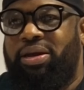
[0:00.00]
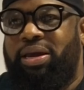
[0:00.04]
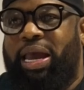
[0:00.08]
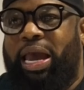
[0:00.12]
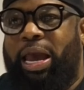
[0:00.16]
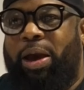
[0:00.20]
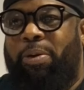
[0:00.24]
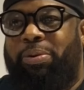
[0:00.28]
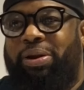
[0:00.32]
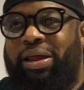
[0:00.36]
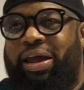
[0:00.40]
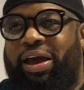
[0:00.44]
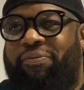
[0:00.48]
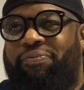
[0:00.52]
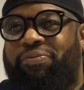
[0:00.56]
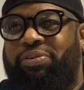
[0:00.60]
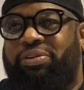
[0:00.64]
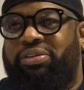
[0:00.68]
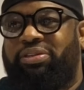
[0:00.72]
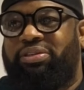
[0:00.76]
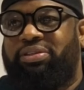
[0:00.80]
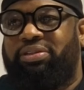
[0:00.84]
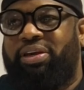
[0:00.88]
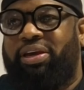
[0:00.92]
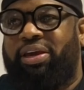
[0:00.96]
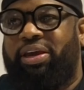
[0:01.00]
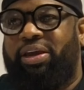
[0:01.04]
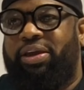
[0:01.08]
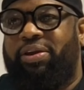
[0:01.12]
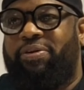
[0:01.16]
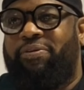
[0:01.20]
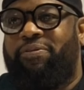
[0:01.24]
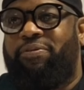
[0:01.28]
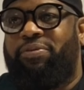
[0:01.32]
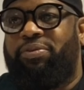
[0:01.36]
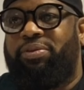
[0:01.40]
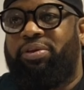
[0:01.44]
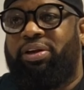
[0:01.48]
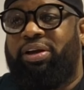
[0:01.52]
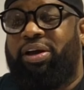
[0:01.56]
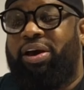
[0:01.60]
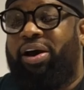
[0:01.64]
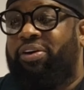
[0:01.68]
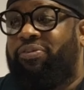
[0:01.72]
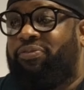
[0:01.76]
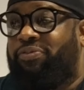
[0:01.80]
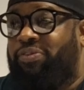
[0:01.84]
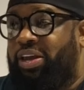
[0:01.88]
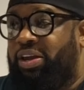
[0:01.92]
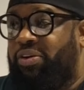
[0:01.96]
I would have to say
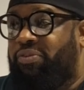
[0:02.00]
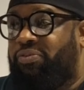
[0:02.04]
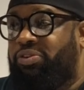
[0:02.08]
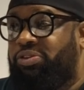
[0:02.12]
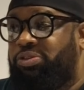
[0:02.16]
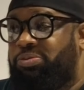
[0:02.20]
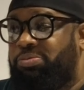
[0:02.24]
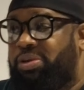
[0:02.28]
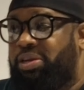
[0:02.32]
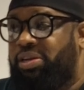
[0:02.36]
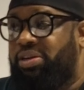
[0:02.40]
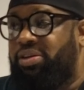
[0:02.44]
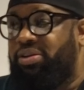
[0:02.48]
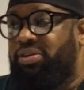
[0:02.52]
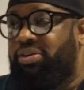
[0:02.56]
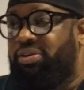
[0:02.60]
God Favors Me.